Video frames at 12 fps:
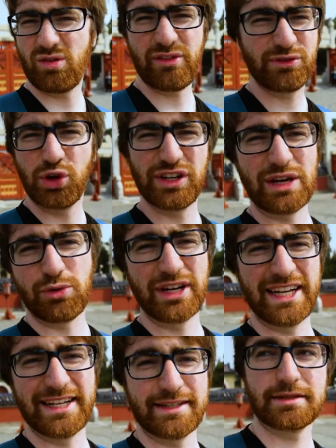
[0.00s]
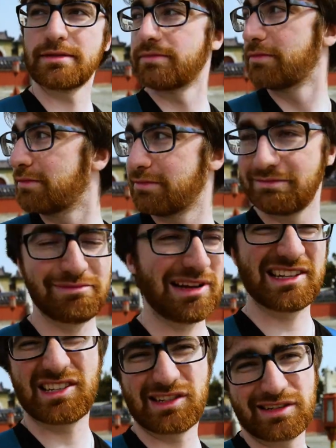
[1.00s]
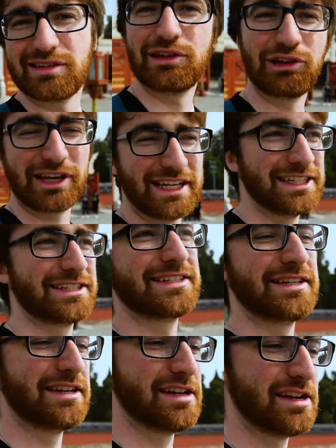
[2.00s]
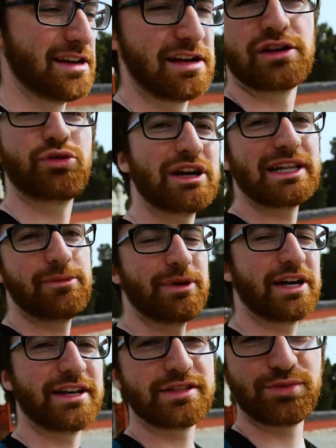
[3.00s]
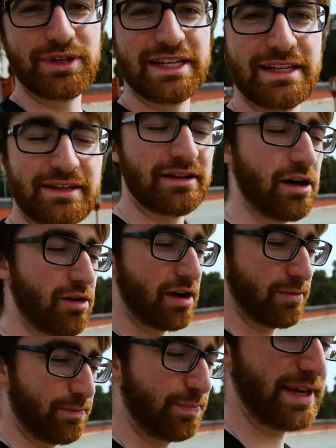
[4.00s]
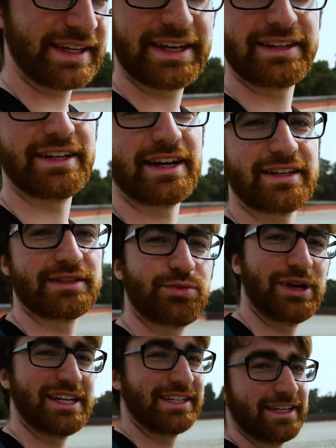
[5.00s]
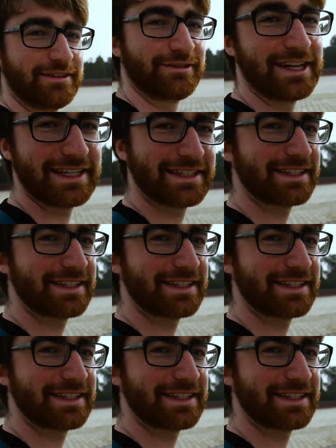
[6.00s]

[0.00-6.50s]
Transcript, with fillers: have no idea what it is. Let's just look at it quickly because we our Peking duck is waiting, right?